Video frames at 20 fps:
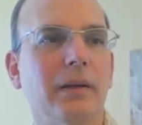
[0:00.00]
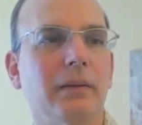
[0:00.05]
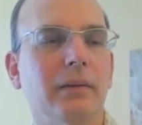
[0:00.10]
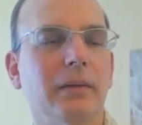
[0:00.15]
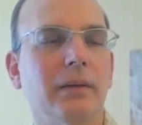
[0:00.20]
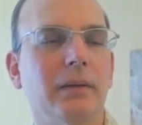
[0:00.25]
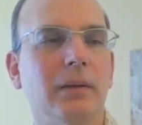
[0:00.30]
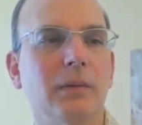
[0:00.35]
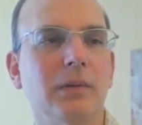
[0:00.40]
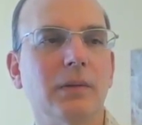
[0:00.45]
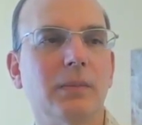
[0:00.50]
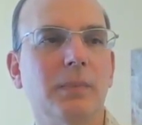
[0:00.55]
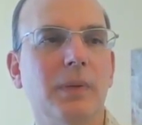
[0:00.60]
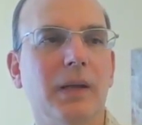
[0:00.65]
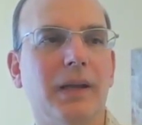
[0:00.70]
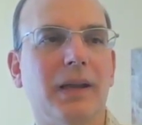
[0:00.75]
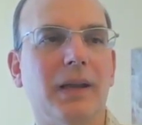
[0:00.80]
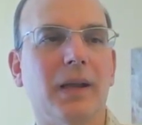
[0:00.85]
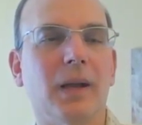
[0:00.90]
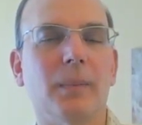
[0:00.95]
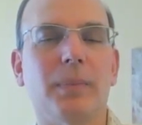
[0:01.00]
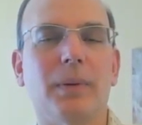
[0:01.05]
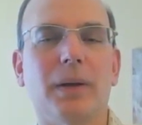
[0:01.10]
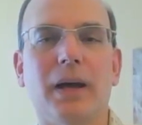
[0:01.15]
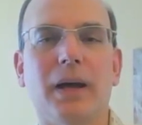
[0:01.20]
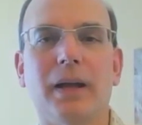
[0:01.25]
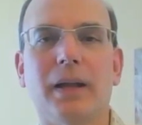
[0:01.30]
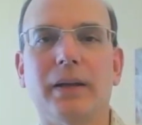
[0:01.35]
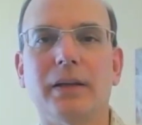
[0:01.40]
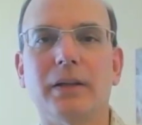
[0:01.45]
I, think I, I, was picking
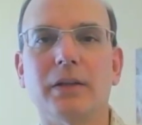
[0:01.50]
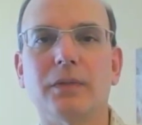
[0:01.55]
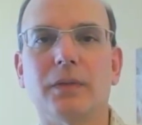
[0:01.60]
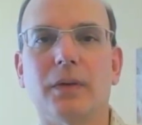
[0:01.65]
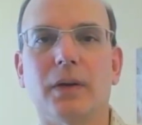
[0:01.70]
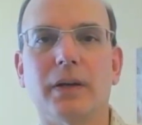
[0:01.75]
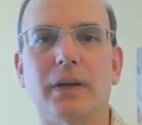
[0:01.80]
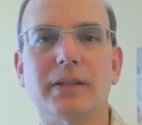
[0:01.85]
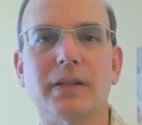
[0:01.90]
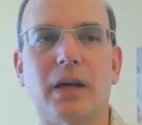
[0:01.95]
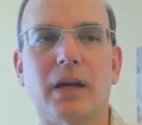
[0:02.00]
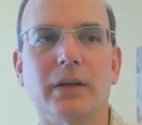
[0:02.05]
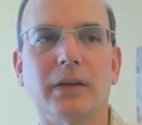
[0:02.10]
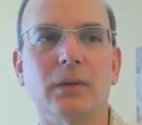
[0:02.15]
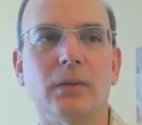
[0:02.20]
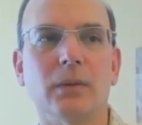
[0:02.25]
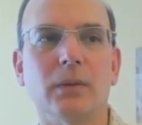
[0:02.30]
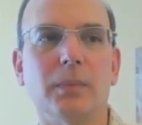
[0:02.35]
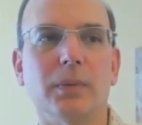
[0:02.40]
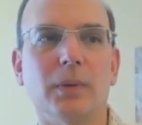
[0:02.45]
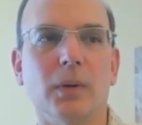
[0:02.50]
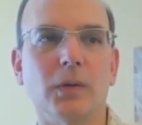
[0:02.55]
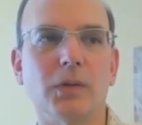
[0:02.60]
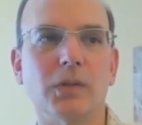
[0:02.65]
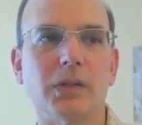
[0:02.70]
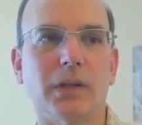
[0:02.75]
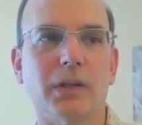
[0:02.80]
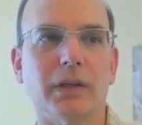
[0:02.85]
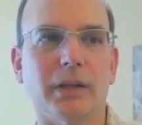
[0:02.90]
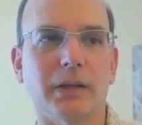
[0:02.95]
up on as far as how you
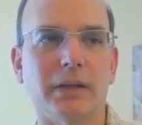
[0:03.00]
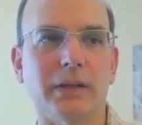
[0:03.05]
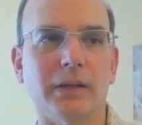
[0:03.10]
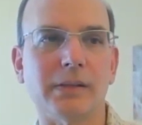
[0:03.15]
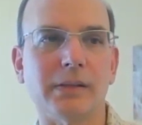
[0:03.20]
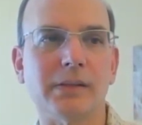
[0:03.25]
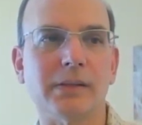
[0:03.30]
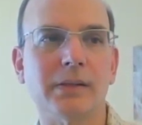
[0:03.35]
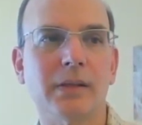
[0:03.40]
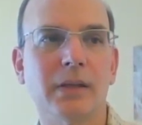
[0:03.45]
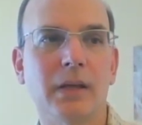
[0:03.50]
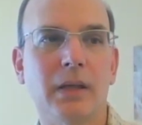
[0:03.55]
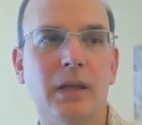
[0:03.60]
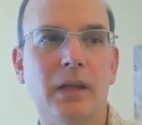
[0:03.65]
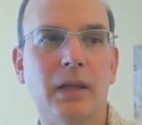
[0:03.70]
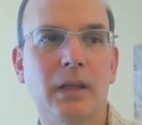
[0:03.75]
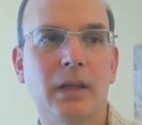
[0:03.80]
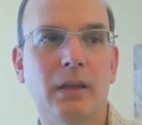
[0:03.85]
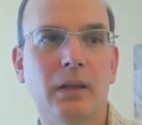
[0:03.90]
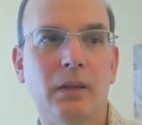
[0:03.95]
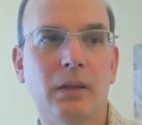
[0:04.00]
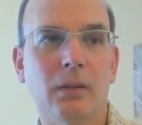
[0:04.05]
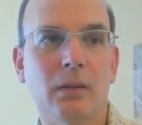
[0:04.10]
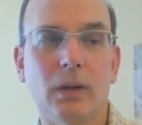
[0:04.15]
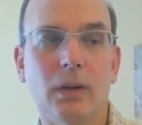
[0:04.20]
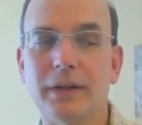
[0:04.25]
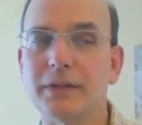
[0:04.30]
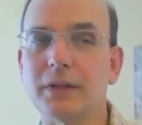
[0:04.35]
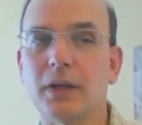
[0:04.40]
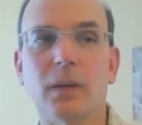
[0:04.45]
approach it is,
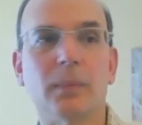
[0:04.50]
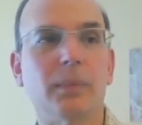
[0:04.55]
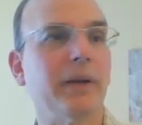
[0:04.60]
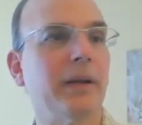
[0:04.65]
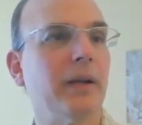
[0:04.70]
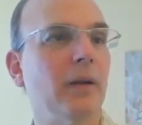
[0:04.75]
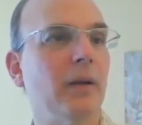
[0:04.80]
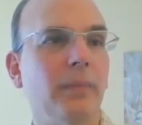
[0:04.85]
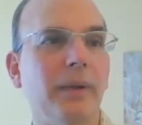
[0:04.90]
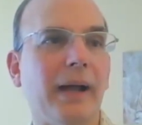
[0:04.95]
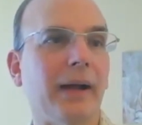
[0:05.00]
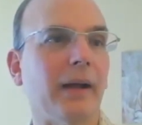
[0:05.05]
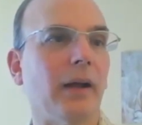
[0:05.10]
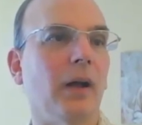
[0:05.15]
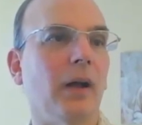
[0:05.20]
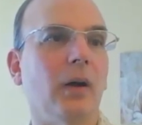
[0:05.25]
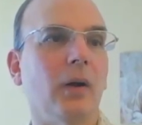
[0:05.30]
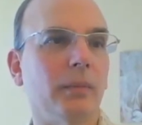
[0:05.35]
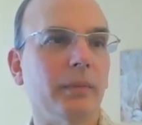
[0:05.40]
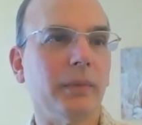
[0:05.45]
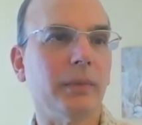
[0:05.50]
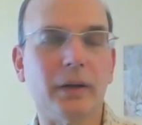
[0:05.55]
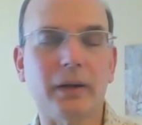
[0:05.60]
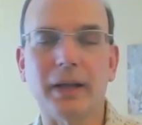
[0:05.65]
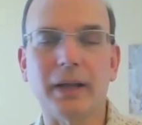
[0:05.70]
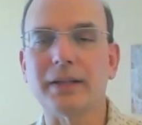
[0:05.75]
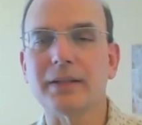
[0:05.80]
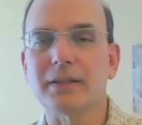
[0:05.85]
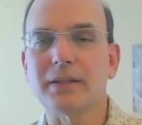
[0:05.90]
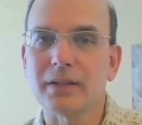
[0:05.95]
well, it's all bringing you back home.
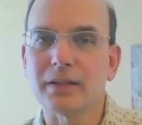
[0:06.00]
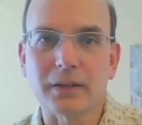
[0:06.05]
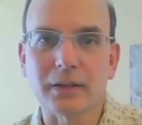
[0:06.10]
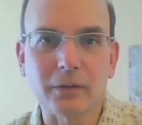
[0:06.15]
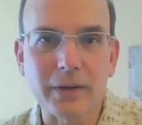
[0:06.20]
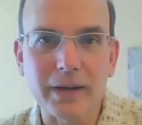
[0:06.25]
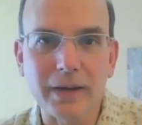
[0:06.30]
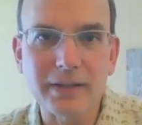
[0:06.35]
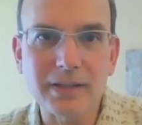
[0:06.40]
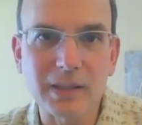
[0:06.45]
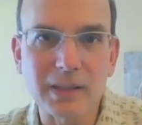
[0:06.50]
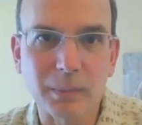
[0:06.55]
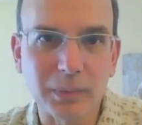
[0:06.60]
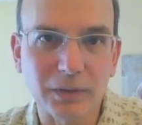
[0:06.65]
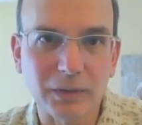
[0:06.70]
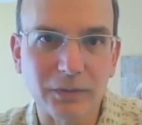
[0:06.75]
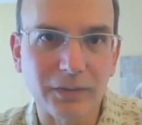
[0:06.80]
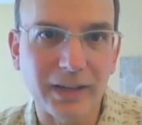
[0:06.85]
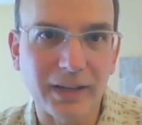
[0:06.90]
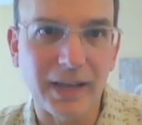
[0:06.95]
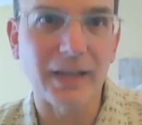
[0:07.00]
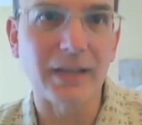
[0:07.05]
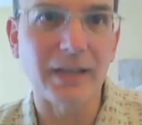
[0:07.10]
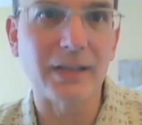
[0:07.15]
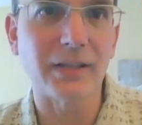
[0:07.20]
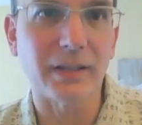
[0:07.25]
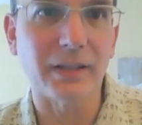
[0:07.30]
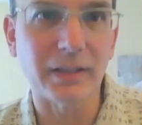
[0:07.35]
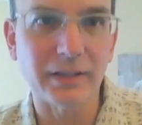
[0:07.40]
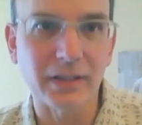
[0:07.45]
You know, that's the great
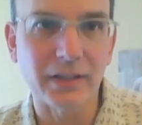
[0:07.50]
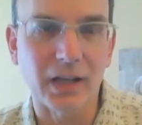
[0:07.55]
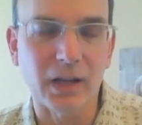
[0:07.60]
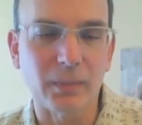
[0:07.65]
simplification.